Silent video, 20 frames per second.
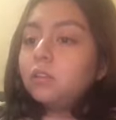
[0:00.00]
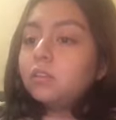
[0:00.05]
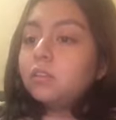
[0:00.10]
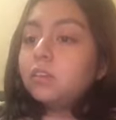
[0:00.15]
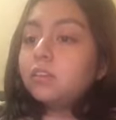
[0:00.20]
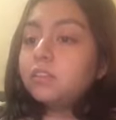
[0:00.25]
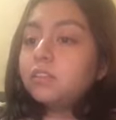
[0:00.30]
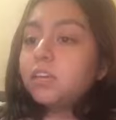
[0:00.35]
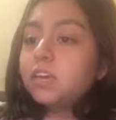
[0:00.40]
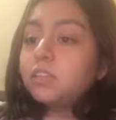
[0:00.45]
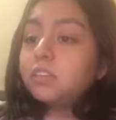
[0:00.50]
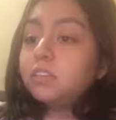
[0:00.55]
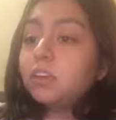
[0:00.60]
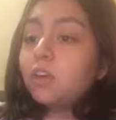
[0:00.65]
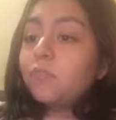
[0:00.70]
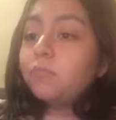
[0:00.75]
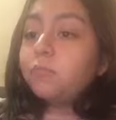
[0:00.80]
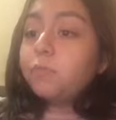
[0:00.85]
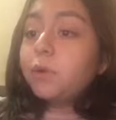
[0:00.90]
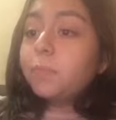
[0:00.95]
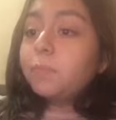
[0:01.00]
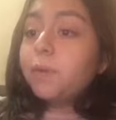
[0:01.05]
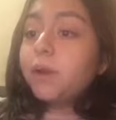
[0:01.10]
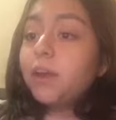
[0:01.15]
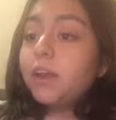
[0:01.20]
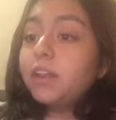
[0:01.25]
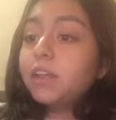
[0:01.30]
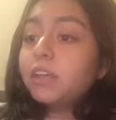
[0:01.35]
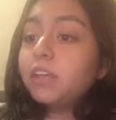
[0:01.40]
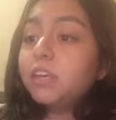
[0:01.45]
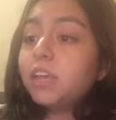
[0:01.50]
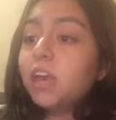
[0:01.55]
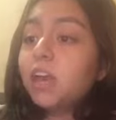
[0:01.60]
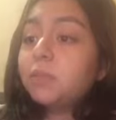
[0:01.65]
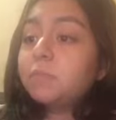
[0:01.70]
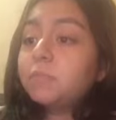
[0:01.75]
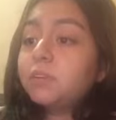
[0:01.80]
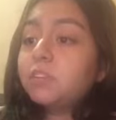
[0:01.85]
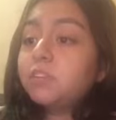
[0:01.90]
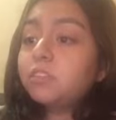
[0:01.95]
The task of preparing
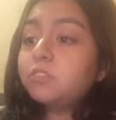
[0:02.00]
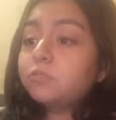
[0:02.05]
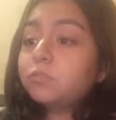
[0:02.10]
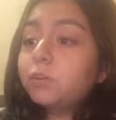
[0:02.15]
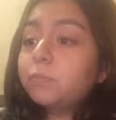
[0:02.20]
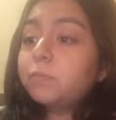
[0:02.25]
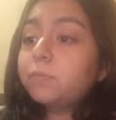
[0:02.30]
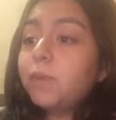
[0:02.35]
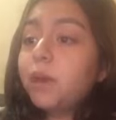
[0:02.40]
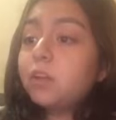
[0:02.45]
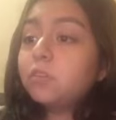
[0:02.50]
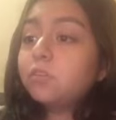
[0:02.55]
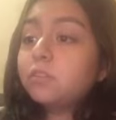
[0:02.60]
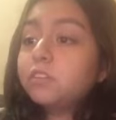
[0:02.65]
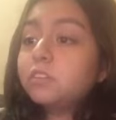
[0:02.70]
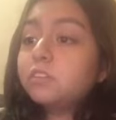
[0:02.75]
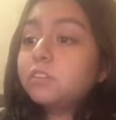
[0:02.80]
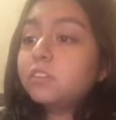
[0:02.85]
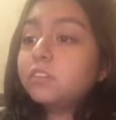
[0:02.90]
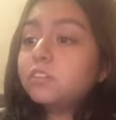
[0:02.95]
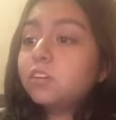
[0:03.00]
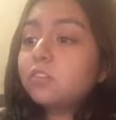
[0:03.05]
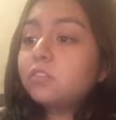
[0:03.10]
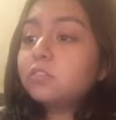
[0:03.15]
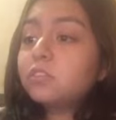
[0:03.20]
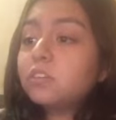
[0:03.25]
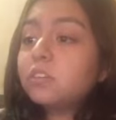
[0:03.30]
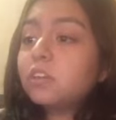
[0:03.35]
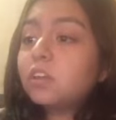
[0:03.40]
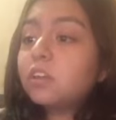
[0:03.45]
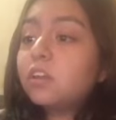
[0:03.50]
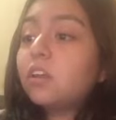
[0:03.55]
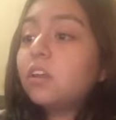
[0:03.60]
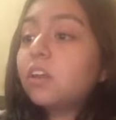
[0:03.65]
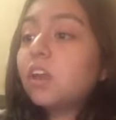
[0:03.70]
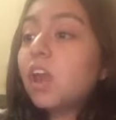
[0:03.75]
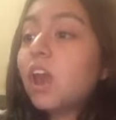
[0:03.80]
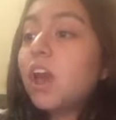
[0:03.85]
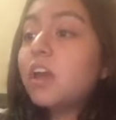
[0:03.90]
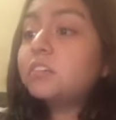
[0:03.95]
administrative manuals is
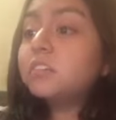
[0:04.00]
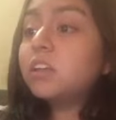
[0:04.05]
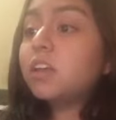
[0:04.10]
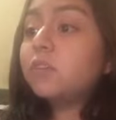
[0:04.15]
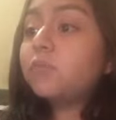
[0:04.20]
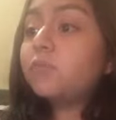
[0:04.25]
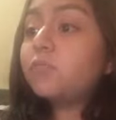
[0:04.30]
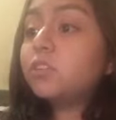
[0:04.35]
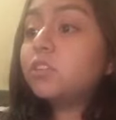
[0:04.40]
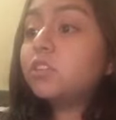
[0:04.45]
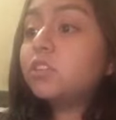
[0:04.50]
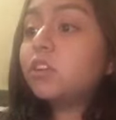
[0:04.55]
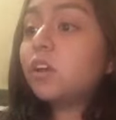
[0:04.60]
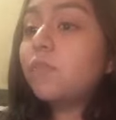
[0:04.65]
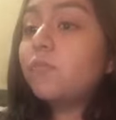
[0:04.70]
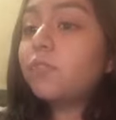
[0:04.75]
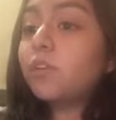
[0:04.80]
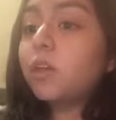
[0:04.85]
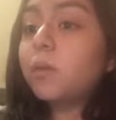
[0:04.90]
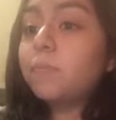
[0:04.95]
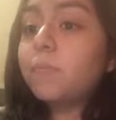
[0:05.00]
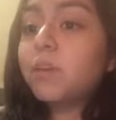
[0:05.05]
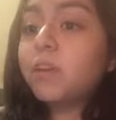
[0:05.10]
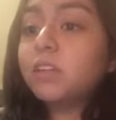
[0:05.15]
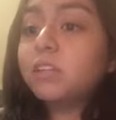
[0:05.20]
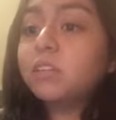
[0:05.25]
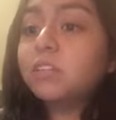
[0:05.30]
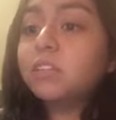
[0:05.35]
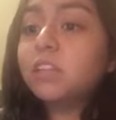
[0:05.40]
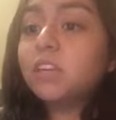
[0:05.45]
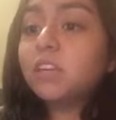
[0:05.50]
considered as a function of keeping the